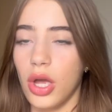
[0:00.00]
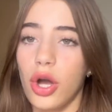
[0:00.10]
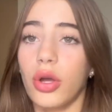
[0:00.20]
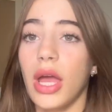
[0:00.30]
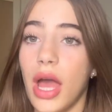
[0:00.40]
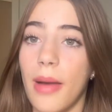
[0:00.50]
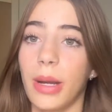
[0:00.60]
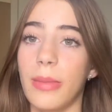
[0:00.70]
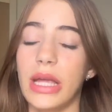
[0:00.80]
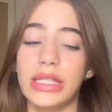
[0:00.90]
Okay, I'm
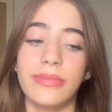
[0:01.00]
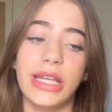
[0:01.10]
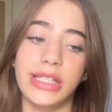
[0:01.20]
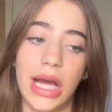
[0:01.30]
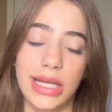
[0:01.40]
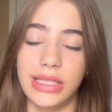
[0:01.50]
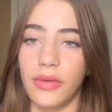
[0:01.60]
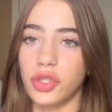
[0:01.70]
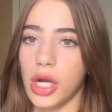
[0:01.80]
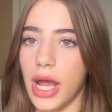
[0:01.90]
gonna make some TikToks
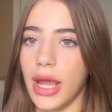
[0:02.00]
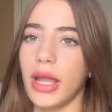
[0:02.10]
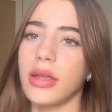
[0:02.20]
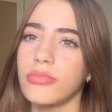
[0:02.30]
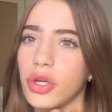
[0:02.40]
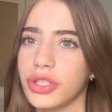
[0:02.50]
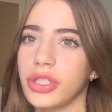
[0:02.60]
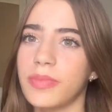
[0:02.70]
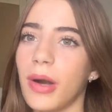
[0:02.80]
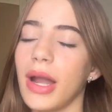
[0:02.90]
of trying most of
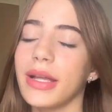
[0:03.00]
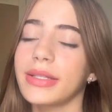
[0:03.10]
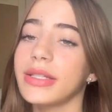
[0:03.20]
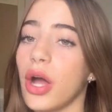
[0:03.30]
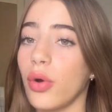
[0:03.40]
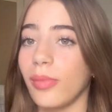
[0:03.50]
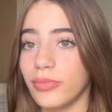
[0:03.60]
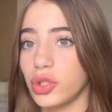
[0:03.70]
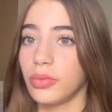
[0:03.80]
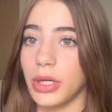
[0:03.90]
those products, so
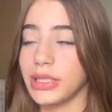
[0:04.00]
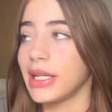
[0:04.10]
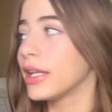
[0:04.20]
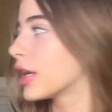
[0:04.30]
super excited to